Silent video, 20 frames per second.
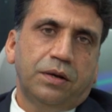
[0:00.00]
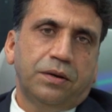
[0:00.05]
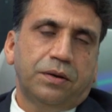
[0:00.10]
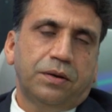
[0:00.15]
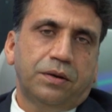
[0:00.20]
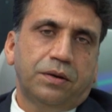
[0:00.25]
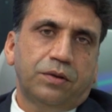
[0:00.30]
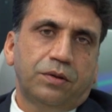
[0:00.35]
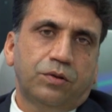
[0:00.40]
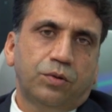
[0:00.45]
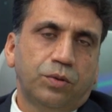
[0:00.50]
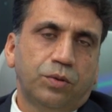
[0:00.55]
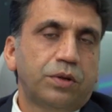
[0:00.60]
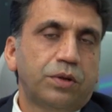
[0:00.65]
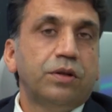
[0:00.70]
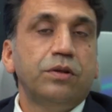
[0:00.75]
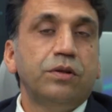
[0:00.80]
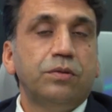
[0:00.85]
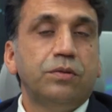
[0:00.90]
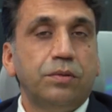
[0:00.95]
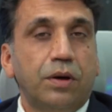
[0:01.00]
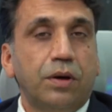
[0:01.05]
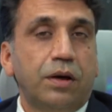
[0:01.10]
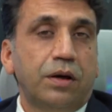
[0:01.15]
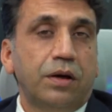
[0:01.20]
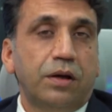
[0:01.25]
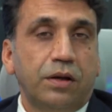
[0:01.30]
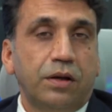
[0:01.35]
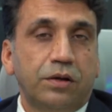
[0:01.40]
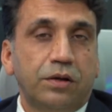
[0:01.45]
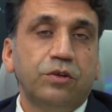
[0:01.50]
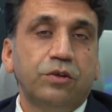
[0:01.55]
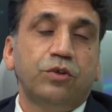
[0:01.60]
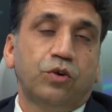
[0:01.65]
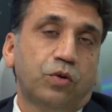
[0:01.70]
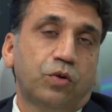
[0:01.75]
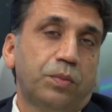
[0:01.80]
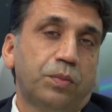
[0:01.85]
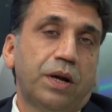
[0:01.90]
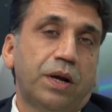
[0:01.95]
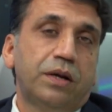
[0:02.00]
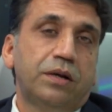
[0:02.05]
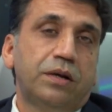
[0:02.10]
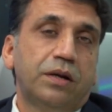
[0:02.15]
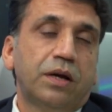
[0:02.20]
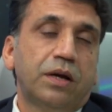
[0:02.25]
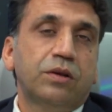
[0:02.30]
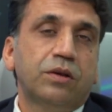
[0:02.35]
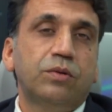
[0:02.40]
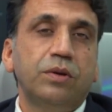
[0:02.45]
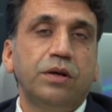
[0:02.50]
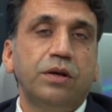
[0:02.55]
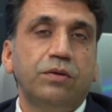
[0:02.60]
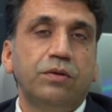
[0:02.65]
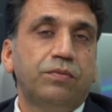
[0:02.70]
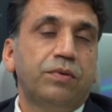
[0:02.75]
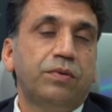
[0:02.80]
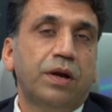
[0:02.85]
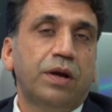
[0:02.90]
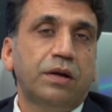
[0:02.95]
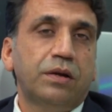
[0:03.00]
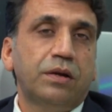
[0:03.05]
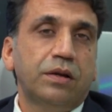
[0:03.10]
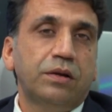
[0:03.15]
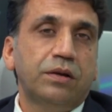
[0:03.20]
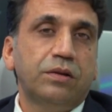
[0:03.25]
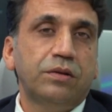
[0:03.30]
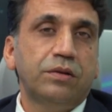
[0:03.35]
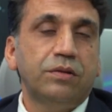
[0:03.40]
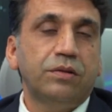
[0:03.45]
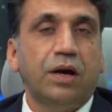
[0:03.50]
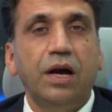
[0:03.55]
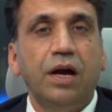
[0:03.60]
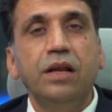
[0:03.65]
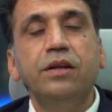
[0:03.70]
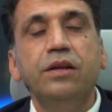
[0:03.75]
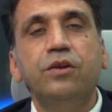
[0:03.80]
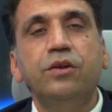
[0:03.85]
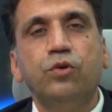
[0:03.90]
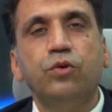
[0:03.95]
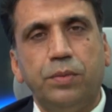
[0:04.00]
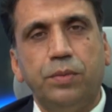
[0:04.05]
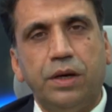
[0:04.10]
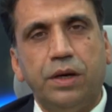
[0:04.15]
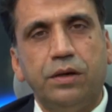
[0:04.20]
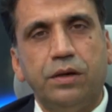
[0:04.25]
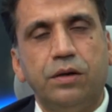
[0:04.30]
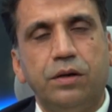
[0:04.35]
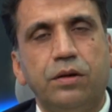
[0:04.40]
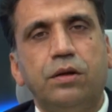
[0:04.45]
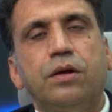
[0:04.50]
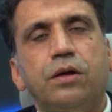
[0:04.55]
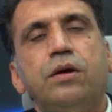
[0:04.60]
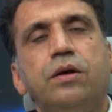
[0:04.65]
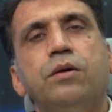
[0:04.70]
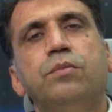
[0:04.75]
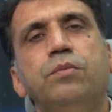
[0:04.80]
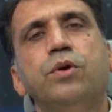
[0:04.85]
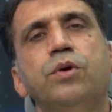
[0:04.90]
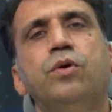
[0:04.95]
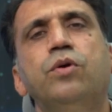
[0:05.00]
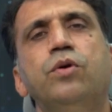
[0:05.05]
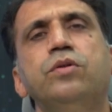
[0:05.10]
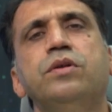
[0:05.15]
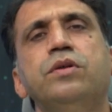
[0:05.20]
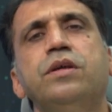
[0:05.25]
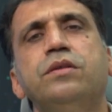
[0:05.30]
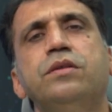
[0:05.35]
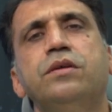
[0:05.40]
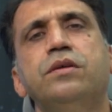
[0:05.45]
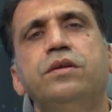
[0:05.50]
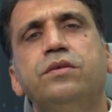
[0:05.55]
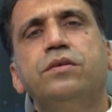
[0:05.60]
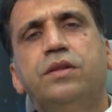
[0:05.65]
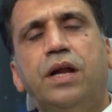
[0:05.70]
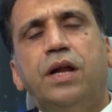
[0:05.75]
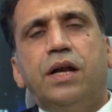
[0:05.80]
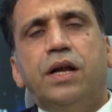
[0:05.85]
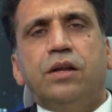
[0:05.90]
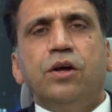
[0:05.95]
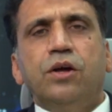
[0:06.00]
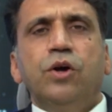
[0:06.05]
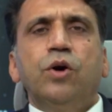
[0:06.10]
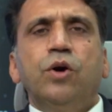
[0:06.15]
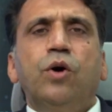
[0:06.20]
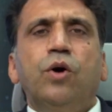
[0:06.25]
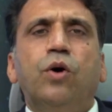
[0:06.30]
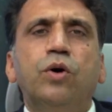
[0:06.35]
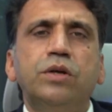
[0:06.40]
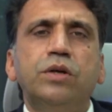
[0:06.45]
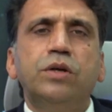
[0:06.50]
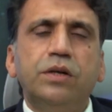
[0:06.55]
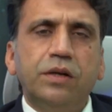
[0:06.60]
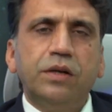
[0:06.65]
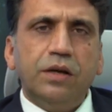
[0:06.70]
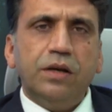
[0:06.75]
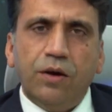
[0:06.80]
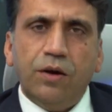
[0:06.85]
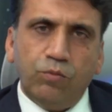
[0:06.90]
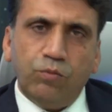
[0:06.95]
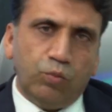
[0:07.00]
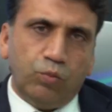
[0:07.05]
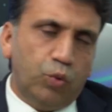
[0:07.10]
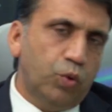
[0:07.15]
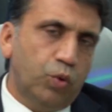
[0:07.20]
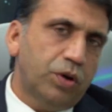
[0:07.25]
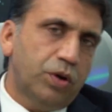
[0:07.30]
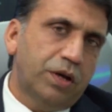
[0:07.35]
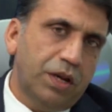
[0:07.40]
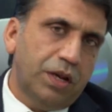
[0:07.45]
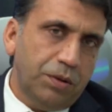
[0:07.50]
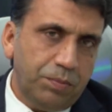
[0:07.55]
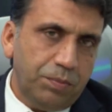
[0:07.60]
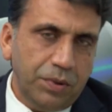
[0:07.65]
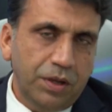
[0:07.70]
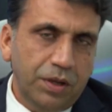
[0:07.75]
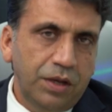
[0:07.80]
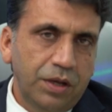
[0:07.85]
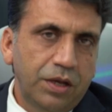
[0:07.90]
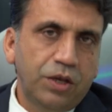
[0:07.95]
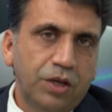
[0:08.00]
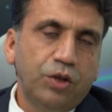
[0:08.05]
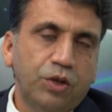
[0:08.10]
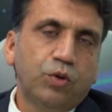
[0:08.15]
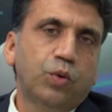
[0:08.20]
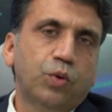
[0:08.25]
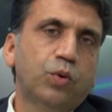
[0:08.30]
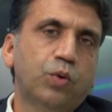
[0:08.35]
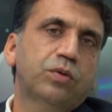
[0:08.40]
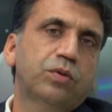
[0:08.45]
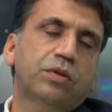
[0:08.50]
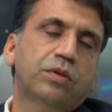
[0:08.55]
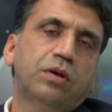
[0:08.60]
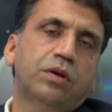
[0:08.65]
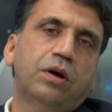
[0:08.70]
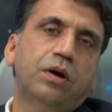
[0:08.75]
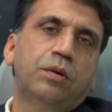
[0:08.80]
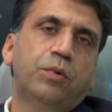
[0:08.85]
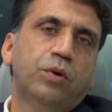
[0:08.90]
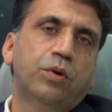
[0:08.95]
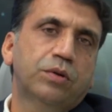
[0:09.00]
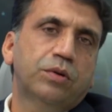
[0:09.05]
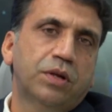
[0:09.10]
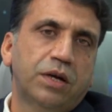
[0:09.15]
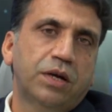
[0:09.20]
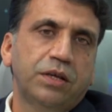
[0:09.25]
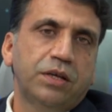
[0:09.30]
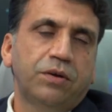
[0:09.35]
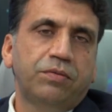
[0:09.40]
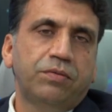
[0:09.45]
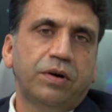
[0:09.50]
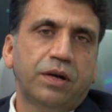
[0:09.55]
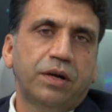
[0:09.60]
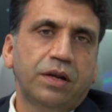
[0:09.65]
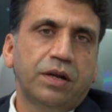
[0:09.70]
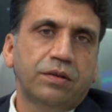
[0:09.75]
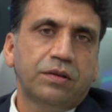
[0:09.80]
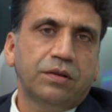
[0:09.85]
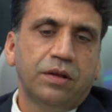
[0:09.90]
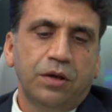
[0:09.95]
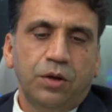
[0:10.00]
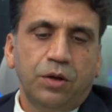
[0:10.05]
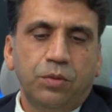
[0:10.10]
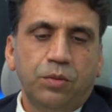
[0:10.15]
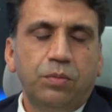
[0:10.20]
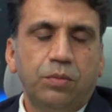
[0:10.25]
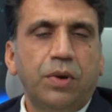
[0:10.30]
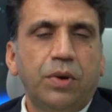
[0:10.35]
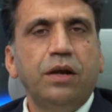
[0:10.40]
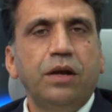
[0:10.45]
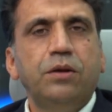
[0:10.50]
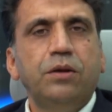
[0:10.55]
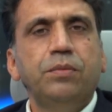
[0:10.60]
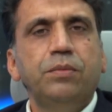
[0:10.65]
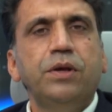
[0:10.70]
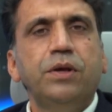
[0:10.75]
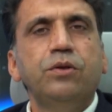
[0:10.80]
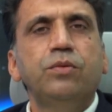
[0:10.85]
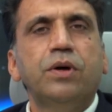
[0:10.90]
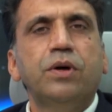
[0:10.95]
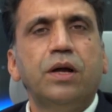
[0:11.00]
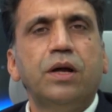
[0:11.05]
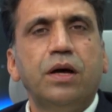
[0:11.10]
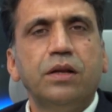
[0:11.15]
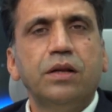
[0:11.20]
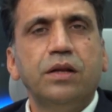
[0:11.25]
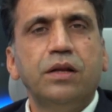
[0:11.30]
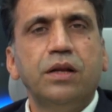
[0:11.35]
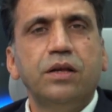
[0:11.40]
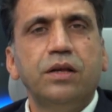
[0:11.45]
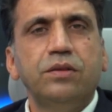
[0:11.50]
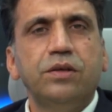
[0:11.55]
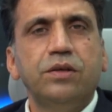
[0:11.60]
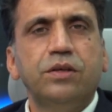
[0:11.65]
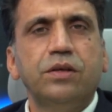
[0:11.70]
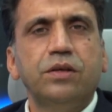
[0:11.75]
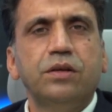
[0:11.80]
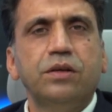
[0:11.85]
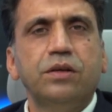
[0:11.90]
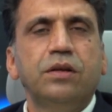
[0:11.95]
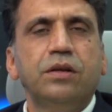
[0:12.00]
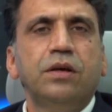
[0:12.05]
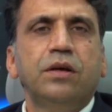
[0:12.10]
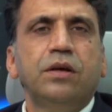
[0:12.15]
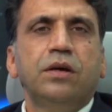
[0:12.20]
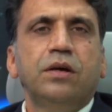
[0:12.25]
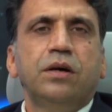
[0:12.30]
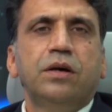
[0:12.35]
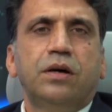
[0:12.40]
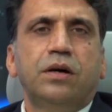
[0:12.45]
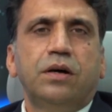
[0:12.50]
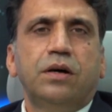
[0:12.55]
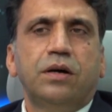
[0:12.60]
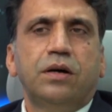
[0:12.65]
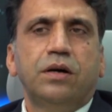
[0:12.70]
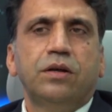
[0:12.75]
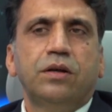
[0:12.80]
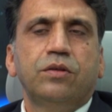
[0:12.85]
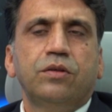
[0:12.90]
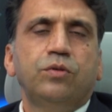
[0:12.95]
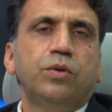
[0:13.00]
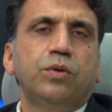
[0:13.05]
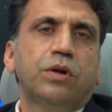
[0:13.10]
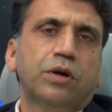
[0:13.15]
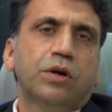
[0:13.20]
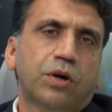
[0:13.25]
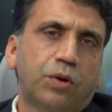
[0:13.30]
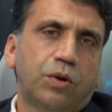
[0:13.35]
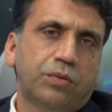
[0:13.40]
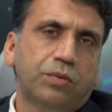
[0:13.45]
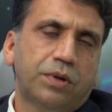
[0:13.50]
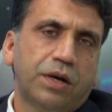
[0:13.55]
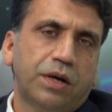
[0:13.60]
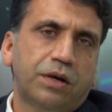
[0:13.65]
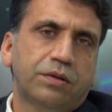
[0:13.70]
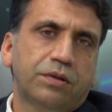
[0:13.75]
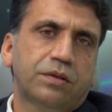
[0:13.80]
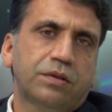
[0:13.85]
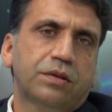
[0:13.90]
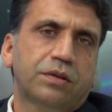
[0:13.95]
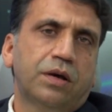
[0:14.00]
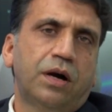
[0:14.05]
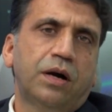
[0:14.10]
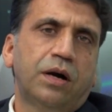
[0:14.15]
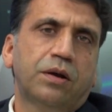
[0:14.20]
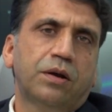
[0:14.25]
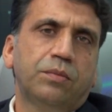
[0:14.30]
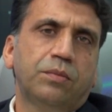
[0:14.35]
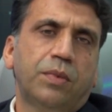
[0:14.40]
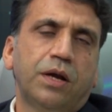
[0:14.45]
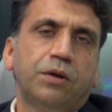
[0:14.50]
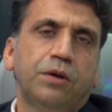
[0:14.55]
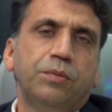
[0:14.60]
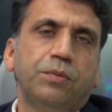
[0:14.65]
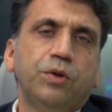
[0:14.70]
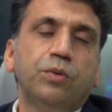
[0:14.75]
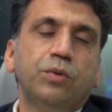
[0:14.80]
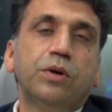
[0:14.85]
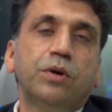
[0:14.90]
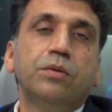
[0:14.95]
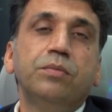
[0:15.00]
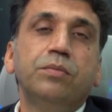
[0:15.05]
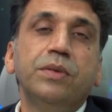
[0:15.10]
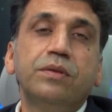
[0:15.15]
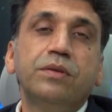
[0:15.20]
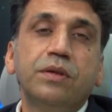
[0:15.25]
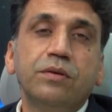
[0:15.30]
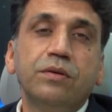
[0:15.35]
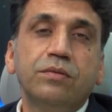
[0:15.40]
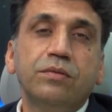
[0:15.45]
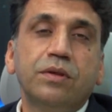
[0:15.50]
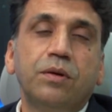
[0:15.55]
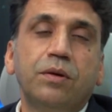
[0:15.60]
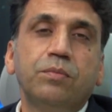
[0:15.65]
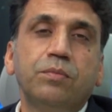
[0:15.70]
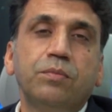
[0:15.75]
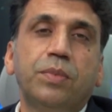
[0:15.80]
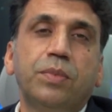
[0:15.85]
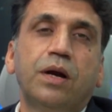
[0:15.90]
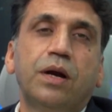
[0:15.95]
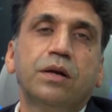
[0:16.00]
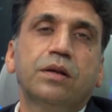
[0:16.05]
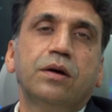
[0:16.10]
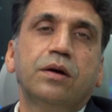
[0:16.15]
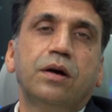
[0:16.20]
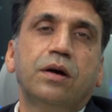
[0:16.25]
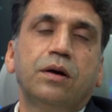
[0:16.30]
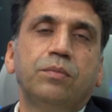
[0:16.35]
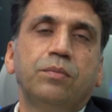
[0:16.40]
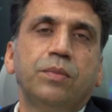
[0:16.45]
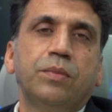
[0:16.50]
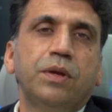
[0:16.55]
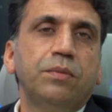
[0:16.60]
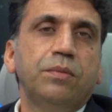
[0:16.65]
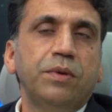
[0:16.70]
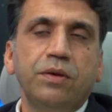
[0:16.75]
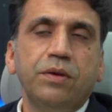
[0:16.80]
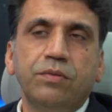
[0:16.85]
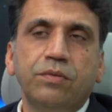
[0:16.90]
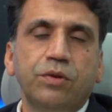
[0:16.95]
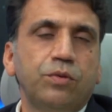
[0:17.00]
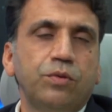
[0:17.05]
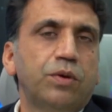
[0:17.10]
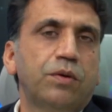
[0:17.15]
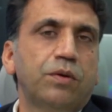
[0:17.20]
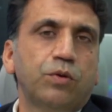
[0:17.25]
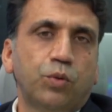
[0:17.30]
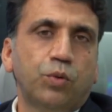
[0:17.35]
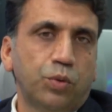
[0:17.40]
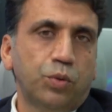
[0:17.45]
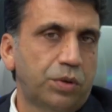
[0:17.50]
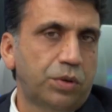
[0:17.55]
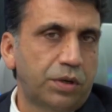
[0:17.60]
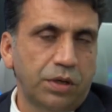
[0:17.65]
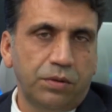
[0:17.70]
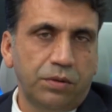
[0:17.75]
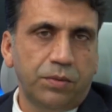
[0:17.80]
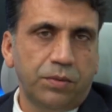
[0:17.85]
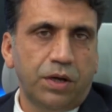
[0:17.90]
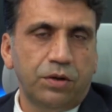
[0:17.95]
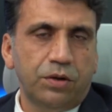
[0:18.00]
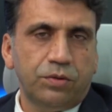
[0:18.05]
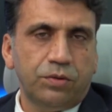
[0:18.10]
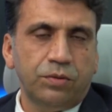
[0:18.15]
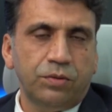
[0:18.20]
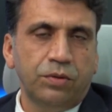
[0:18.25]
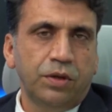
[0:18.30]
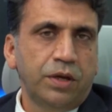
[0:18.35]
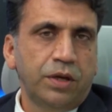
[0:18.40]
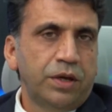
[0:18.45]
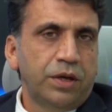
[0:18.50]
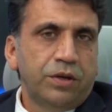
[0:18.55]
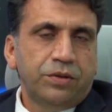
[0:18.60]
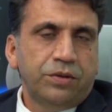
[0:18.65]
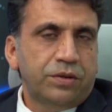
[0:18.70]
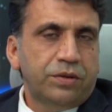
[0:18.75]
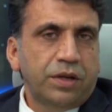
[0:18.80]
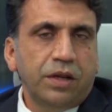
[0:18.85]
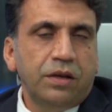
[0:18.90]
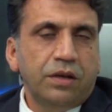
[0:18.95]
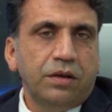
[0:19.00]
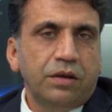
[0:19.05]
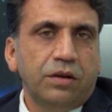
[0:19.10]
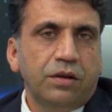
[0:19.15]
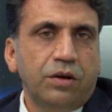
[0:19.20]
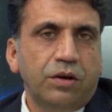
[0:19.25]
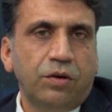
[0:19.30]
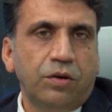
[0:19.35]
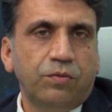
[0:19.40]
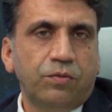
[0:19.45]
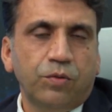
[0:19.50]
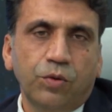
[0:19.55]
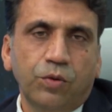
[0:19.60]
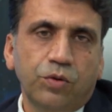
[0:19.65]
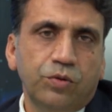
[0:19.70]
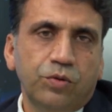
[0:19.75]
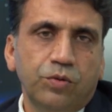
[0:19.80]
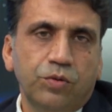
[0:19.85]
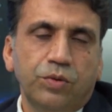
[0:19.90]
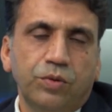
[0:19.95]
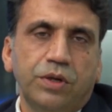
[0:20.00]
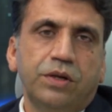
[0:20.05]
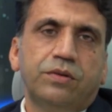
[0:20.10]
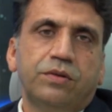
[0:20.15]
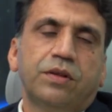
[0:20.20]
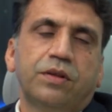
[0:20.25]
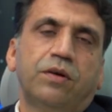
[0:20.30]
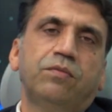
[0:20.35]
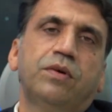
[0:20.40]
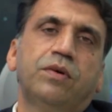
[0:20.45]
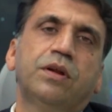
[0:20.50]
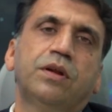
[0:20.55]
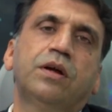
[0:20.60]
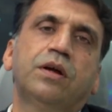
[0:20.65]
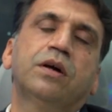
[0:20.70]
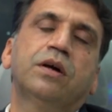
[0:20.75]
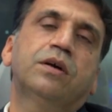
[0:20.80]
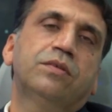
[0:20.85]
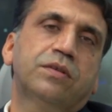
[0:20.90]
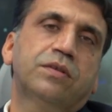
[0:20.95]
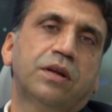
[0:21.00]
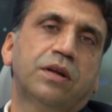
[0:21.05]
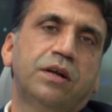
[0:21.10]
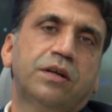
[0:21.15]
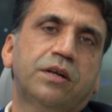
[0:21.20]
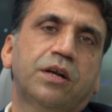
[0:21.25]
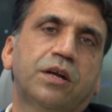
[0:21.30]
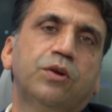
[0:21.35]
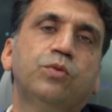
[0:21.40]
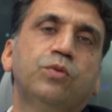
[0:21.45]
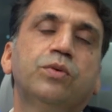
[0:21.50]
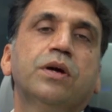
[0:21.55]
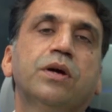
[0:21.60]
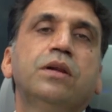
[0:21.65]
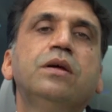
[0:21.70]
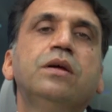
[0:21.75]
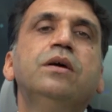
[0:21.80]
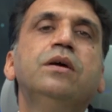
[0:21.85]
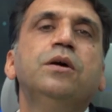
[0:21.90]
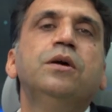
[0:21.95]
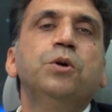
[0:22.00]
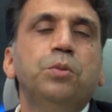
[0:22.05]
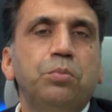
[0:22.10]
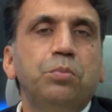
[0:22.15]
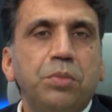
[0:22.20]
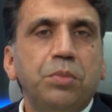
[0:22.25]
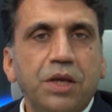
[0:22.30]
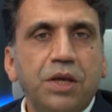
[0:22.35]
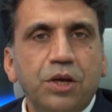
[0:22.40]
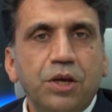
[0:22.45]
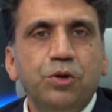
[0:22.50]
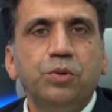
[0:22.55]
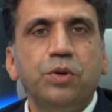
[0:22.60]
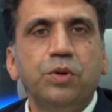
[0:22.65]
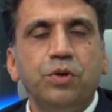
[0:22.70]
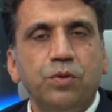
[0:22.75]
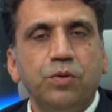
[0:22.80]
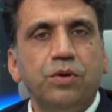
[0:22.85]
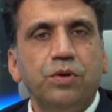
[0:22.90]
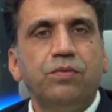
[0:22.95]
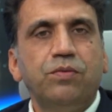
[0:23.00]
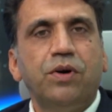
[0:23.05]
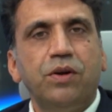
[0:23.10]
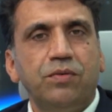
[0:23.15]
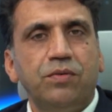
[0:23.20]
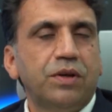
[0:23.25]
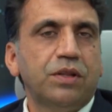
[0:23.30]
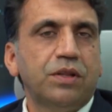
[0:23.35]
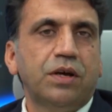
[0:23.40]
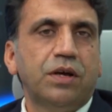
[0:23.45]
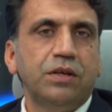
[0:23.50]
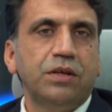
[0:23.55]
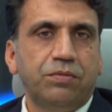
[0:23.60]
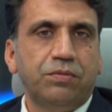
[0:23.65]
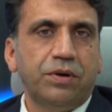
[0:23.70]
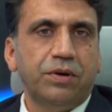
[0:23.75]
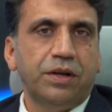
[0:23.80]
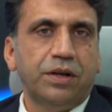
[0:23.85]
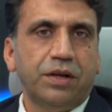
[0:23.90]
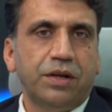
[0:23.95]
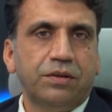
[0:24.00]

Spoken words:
So it is recommended. Actually, in fact, it is highly recommended, because reason is that auditor have more grip. He knows about the IFRS. Might be in your organization, your accountants, or might be you are missing some part. Maybe even you have a good team also. Still, of course, you need someone, a consultant, who can make sure you are following the IFRS.